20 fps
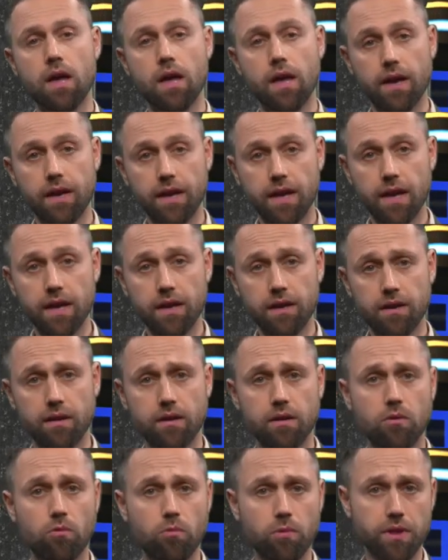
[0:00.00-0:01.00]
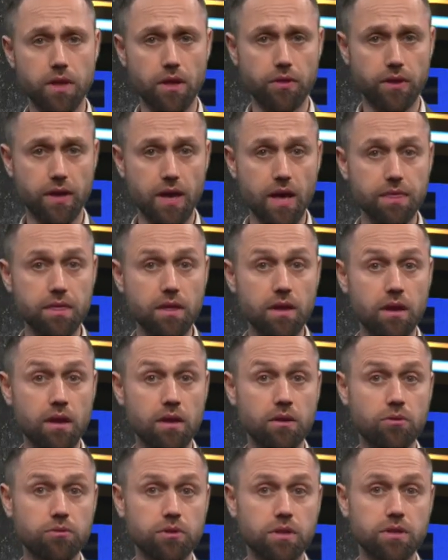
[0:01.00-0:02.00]
Again, without getting
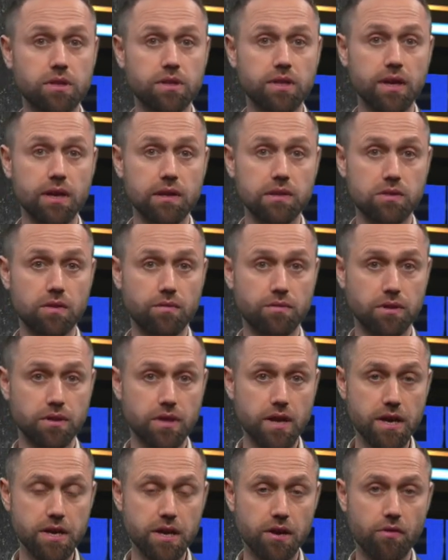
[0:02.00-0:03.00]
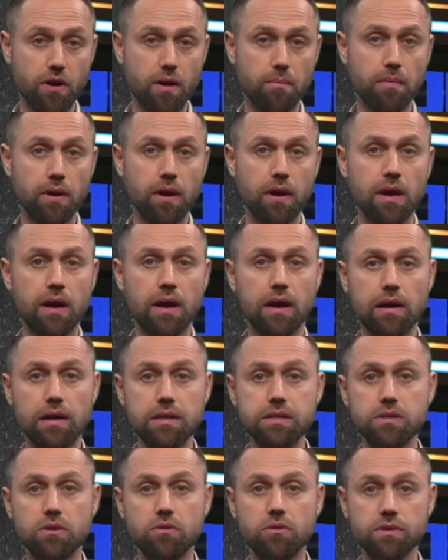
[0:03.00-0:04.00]
into the details of the diagram,
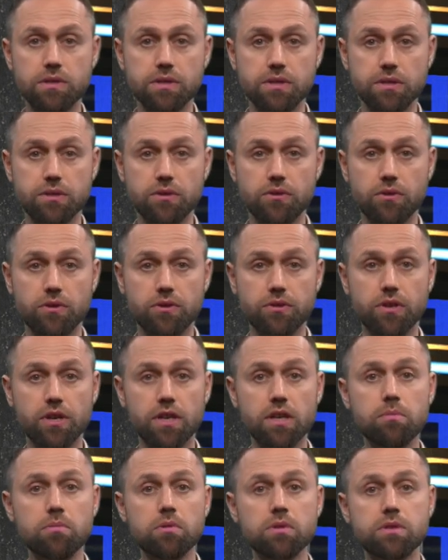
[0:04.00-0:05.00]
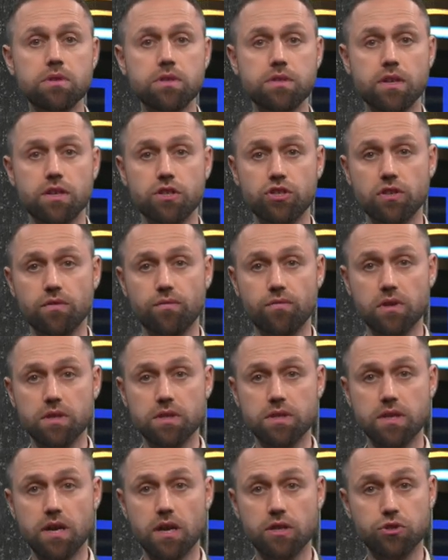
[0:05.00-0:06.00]
let's consider the EPOS research
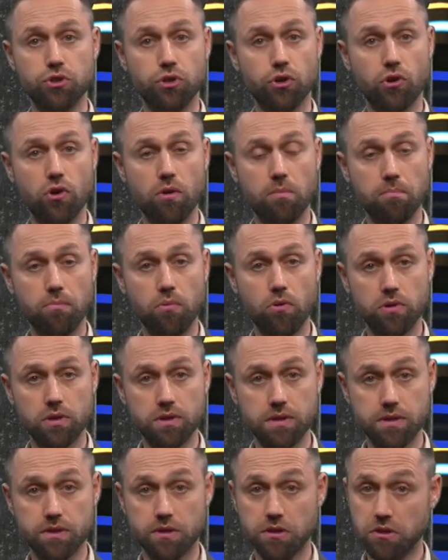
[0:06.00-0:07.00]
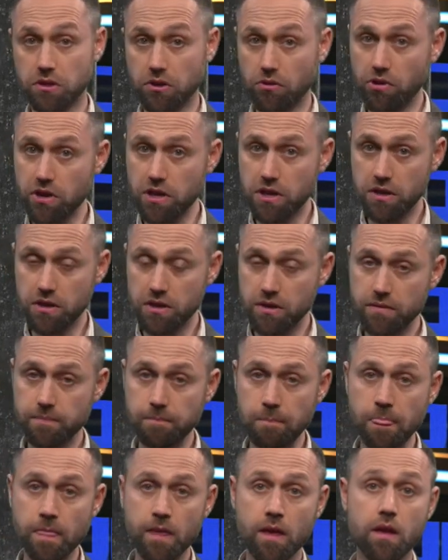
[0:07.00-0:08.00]
infrastructure components in green,
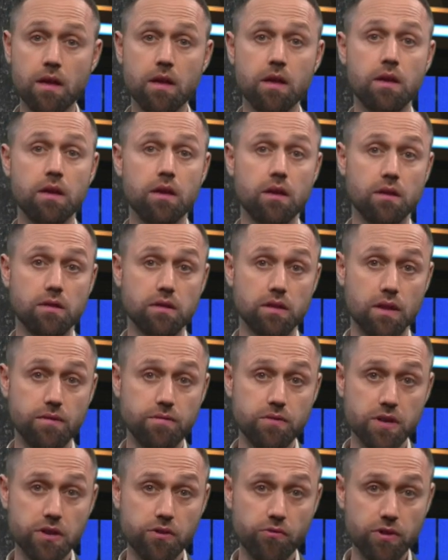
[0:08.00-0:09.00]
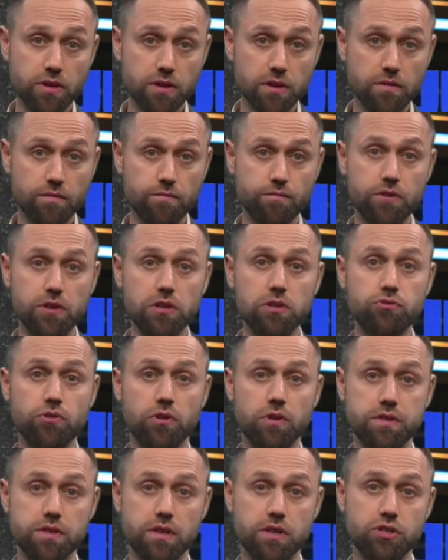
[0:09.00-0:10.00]
the VRE
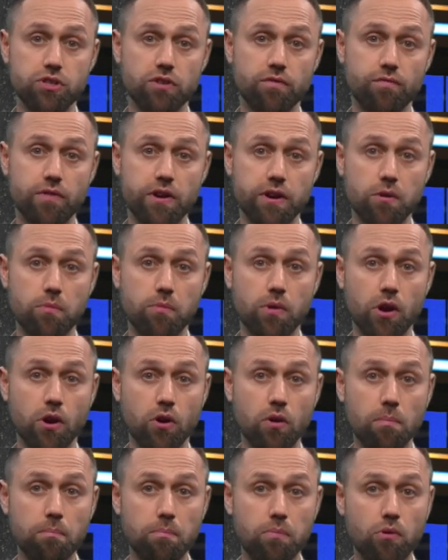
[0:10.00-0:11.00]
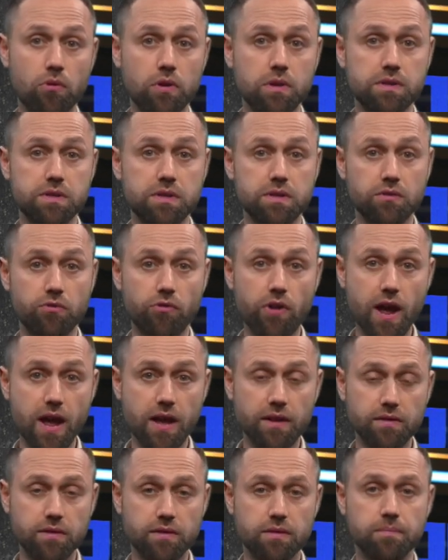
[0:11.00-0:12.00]
virtual research environment components in
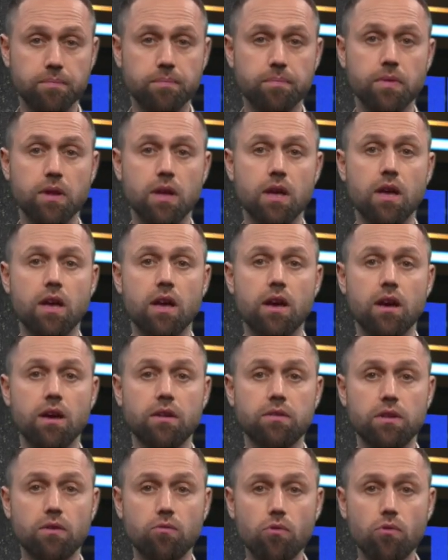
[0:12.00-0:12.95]
red, and the